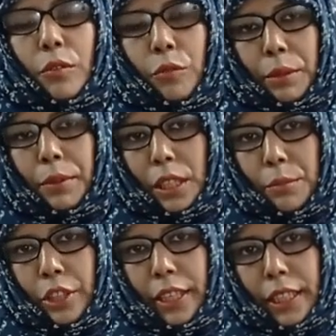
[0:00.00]
Verbal
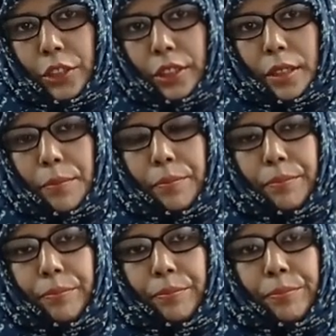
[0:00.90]
communication.
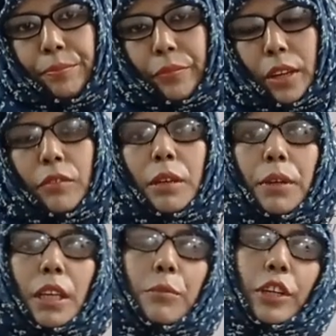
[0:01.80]

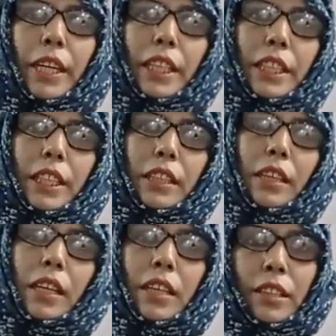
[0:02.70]
Verbal communication
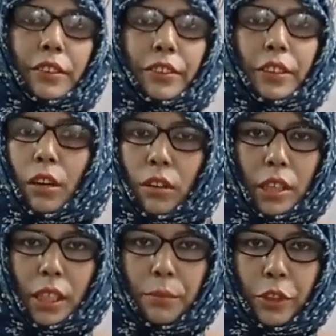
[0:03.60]
is the
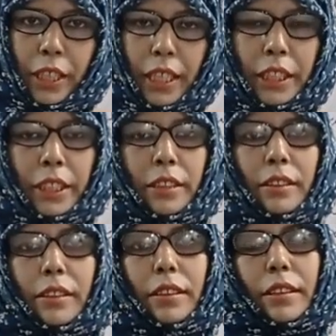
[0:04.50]
oral
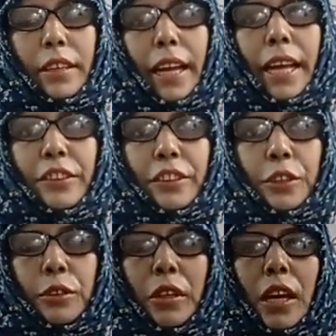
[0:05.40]
communication. As
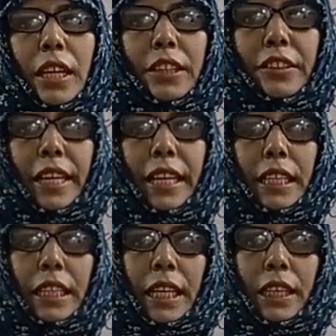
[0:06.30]
you
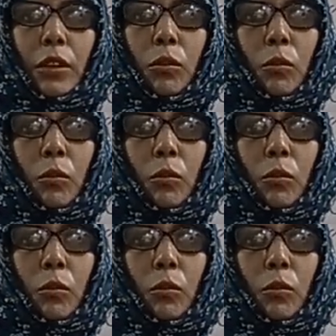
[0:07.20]
say that